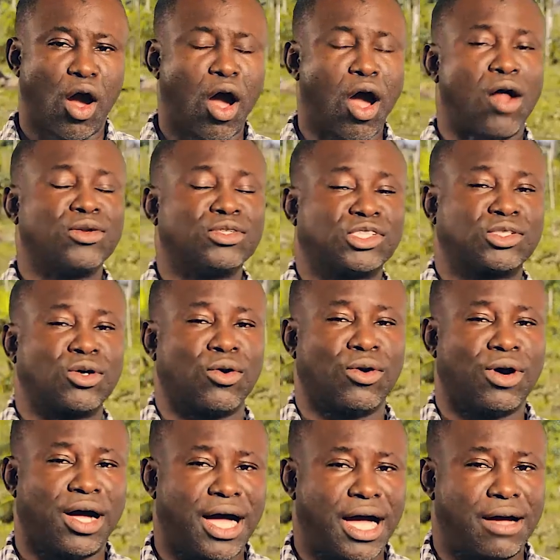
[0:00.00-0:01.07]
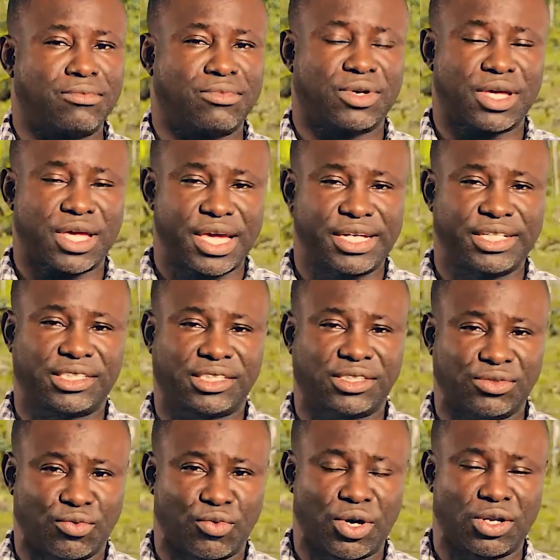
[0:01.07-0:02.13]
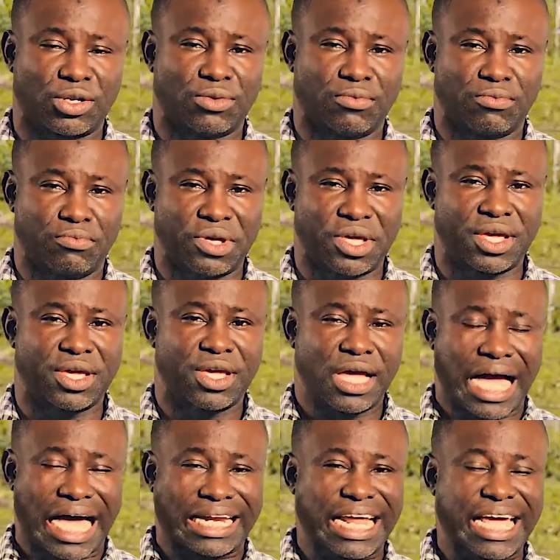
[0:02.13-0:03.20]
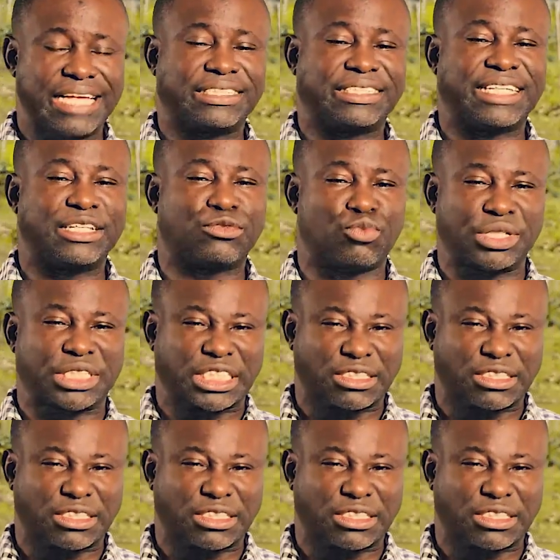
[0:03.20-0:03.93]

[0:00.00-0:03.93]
Also, it will be an estate with